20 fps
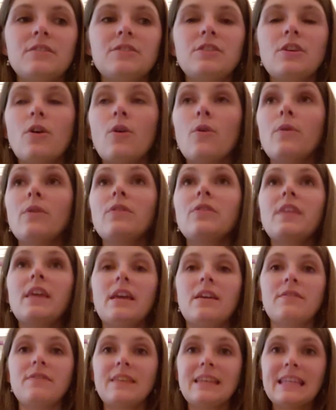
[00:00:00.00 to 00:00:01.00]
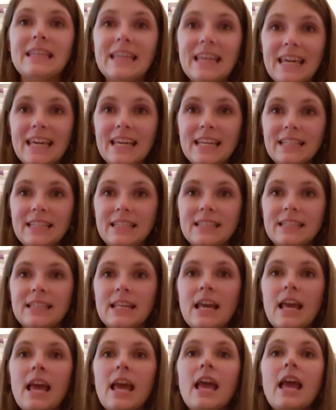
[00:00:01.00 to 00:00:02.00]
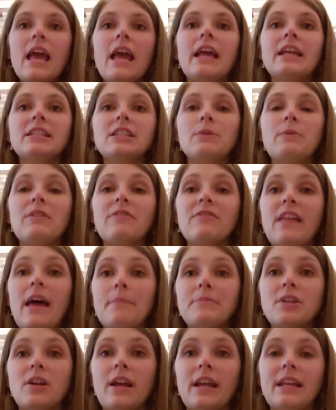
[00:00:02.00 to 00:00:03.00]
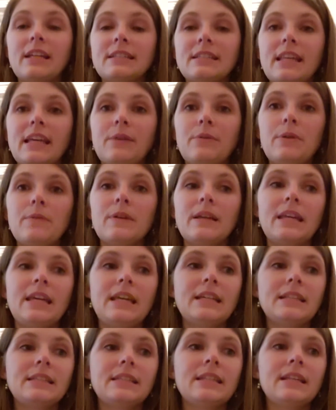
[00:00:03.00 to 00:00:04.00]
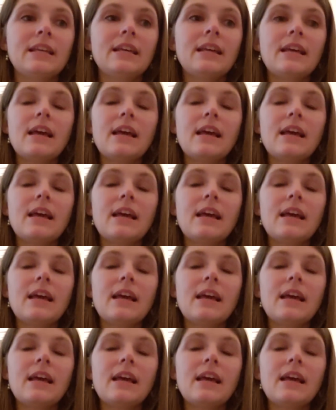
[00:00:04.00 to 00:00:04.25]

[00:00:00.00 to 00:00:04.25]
So think of geese, and so we flapped our hands like we were geese.